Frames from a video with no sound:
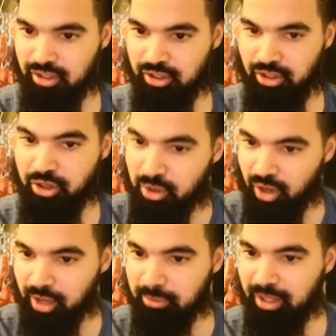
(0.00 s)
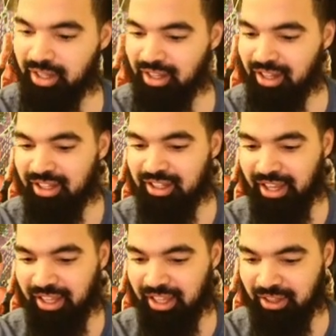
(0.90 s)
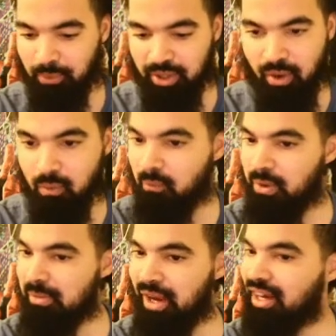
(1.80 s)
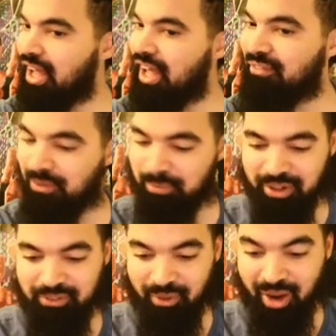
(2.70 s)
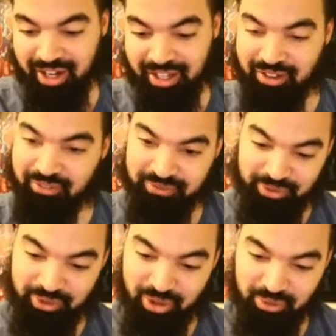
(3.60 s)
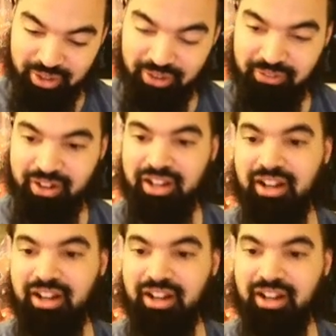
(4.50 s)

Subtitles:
You know what I mean? Like, we might not have a big variety of, different